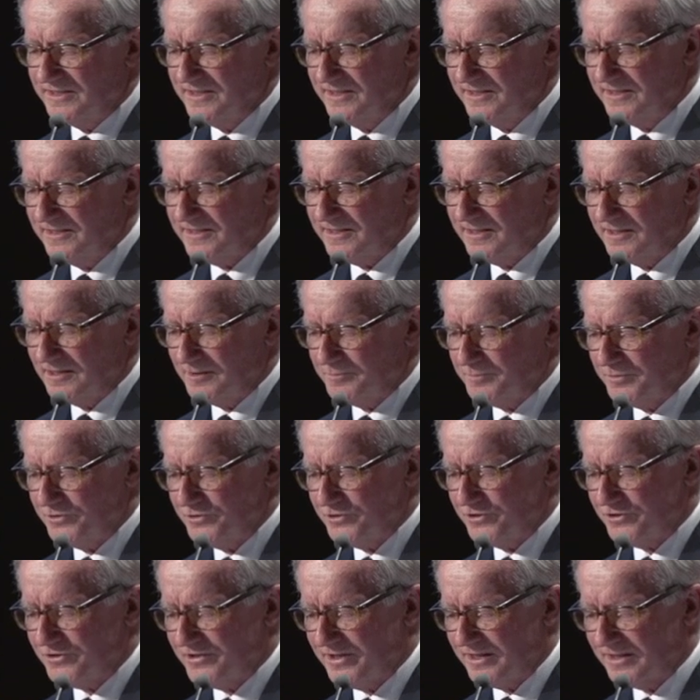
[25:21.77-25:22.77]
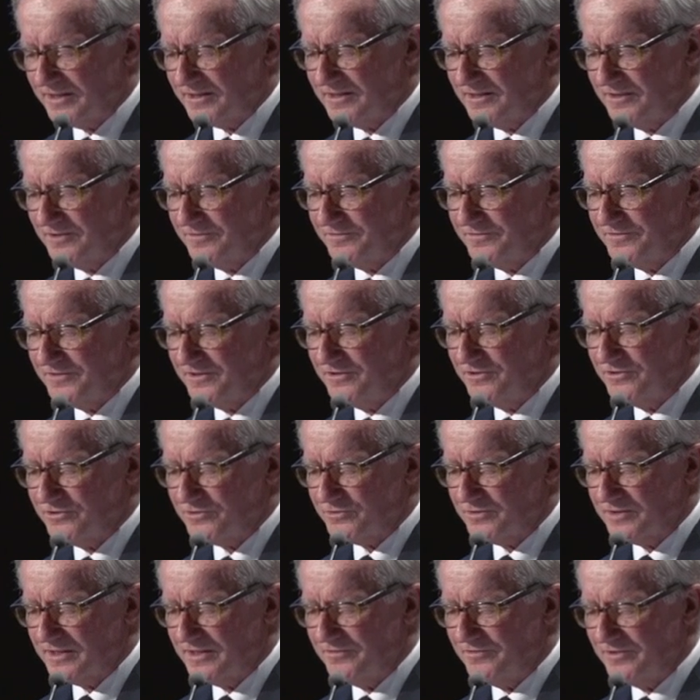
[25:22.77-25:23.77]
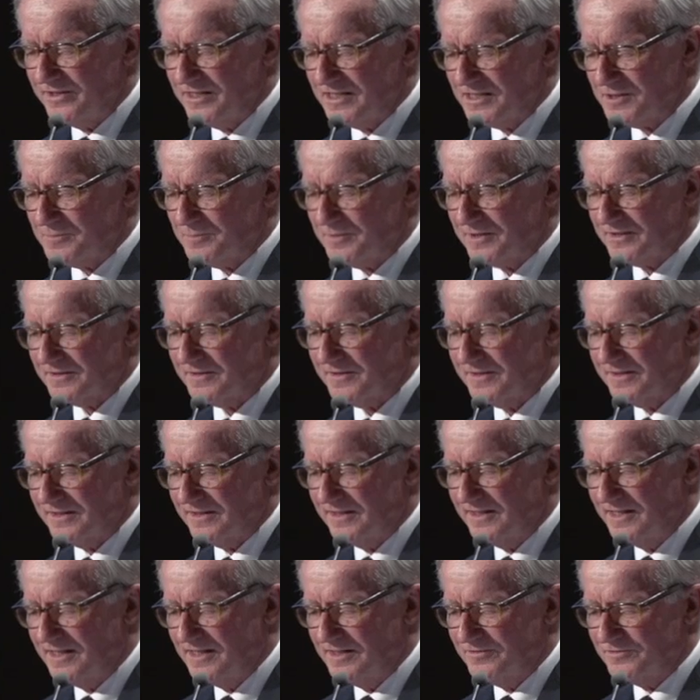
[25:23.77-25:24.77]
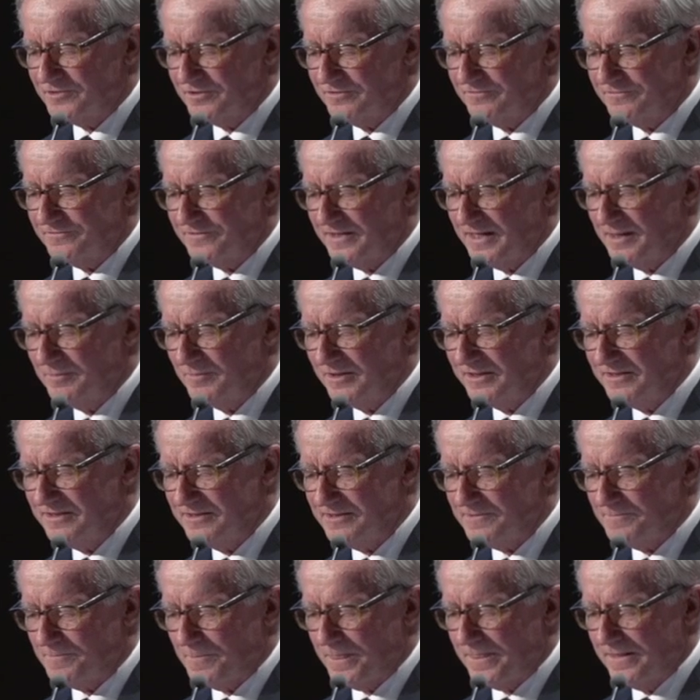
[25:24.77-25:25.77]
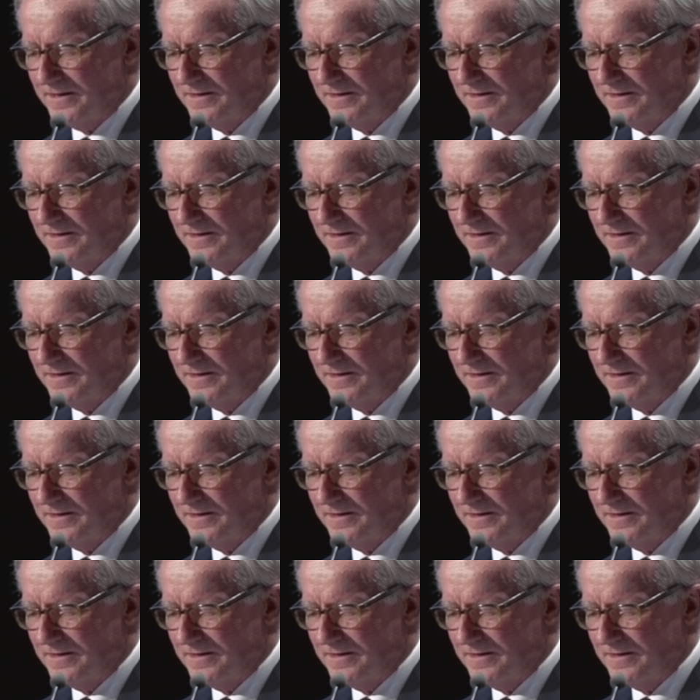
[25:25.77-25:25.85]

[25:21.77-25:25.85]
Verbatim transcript: detailed bureaucratic interference with every aspect of their lives and families,